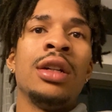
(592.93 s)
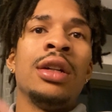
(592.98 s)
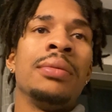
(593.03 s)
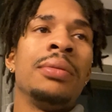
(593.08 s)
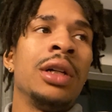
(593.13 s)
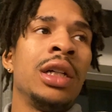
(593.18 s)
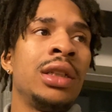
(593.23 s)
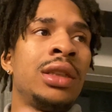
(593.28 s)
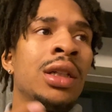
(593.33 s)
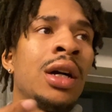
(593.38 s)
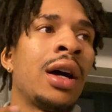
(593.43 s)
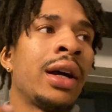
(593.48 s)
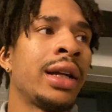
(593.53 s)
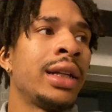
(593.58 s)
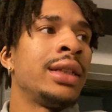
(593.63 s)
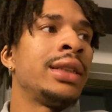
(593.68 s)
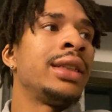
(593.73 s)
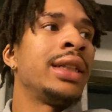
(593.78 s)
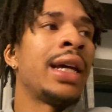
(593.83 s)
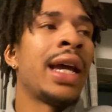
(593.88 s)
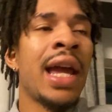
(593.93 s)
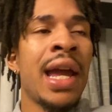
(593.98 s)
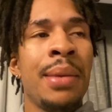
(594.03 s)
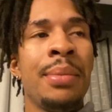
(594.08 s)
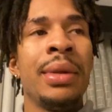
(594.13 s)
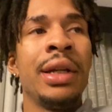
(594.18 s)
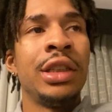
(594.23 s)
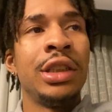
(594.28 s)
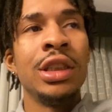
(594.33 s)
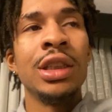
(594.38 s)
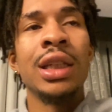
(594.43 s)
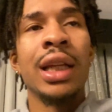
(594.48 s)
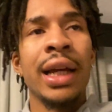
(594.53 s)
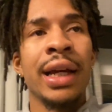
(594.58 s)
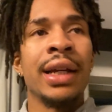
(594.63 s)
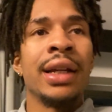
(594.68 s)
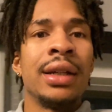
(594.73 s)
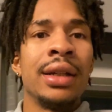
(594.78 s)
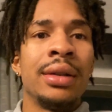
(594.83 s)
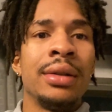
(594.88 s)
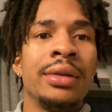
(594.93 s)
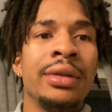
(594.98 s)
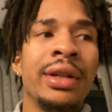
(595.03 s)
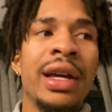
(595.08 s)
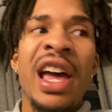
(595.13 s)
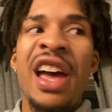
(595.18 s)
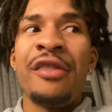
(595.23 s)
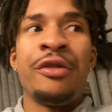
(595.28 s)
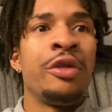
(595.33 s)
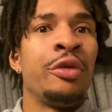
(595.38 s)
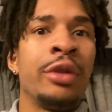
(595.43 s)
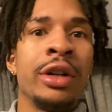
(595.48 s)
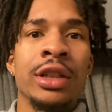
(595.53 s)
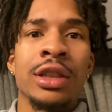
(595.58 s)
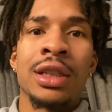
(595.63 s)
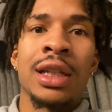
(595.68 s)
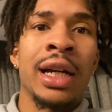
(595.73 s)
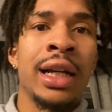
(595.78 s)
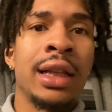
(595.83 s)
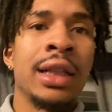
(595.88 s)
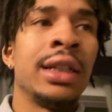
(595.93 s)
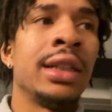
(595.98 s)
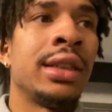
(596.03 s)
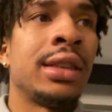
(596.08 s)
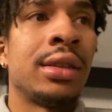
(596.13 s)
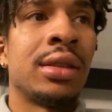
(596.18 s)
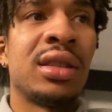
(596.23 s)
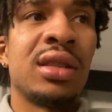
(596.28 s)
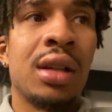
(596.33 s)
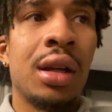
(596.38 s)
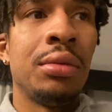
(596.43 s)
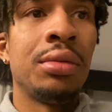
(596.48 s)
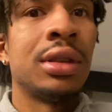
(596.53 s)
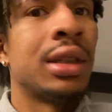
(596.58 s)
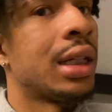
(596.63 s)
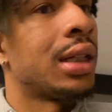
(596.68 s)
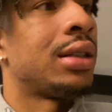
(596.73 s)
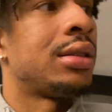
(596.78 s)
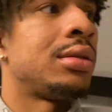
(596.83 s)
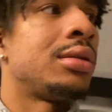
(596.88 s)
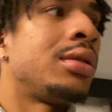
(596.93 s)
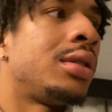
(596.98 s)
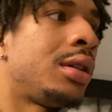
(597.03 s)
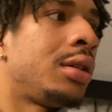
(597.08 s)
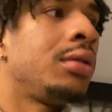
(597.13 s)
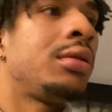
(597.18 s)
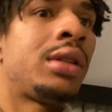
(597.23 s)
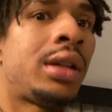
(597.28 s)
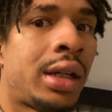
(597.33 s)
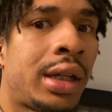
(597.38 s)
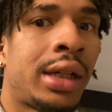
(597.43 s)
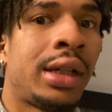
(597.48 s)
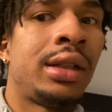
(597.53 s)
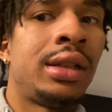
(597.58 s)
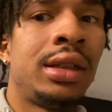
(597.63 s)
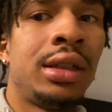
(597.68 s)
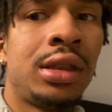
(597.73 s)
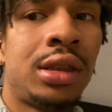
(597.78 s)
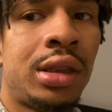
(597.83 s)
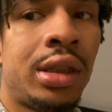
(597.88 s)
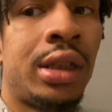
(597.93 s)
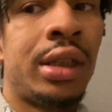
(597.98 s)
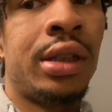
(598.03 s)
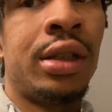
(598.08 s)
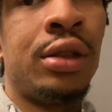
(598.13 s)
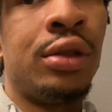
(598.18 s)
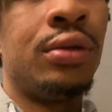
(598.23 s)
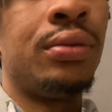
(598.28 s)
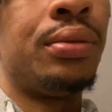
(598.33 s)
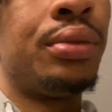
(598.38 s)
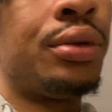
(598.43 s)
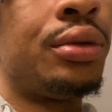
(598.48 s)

But talking to Amy, she's like, everywhere is like this. So I'm just like, okay, this shit dope.